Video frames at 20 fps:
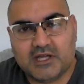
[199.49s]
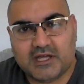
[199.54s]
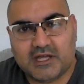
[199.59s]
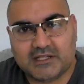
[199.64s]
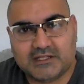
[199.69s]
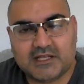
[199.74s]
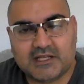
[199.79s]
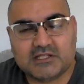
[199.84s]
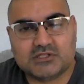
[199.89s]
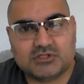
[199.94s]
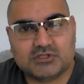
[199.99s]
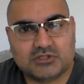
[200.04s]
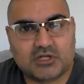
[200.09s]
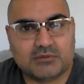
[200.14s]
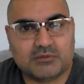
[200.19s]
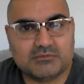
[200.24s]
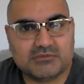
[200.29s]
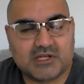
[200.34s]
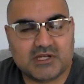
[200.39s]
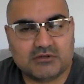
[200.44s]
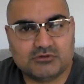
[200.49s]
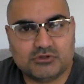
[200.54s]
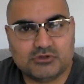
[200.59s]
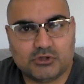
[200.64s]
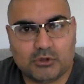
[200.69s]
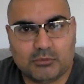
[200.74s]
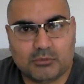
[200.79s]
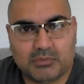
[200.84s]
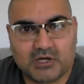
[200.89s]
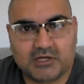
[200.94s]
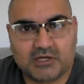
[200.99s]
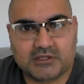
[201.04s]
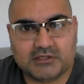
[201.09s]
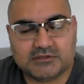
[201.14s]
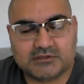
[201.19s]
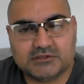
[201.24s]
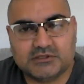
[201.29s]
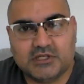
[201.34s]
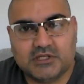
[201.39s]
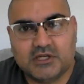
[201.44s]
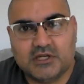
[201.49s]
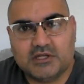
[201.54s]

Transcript: And that comes down to your bias.